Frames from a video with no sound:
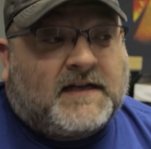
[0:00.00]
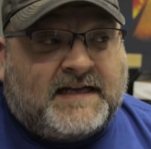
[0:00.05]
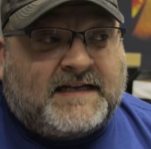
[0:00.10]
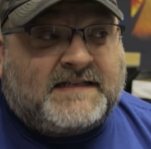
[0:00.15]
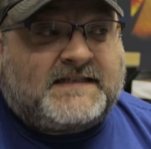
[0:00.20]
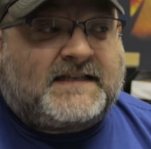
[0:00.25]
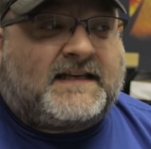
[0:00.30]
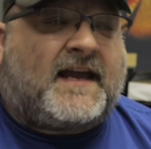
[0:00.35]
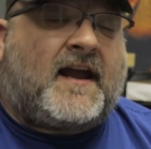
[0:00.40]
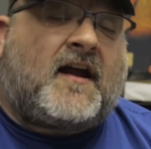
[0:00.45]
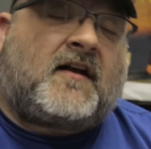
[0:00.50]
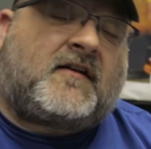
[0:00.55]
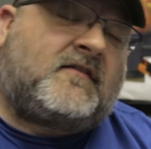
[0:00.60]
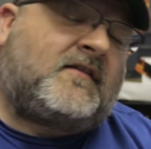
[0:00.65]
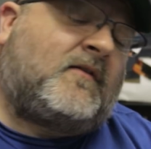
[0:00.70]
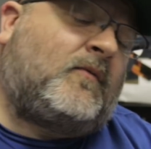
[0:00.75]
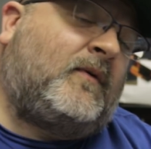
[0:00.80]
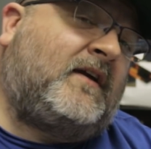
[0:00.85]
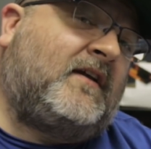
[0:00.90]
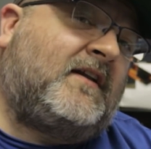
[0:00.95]
He's a character
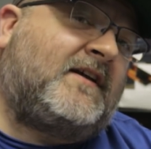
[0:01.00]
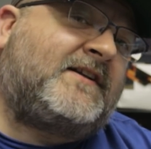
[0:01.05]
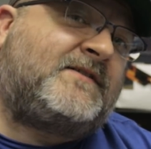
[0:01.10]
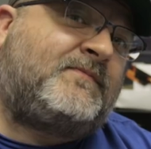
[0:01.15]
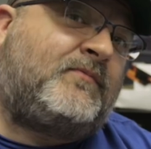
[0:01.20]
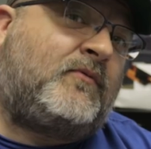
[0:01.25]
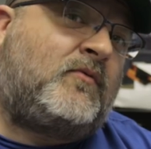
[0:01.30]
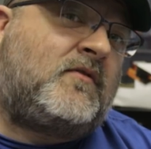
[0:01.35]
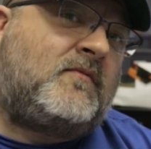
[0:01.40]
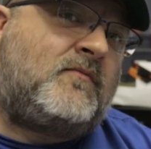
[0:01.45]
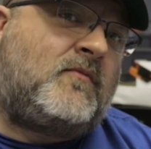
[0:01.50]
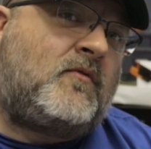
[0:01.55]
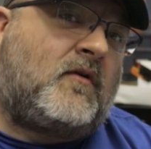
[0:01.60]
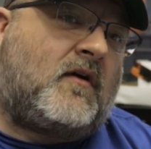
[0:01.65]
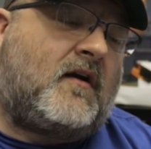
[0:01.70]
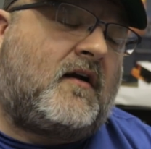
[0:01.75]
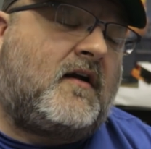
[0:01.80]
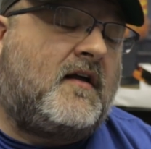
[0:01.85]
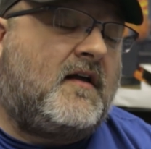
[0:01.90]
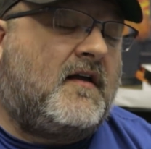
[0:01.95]
that we could explore
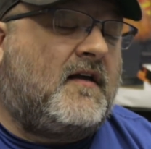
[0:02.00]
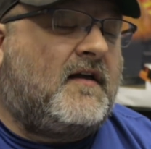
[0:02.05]
more.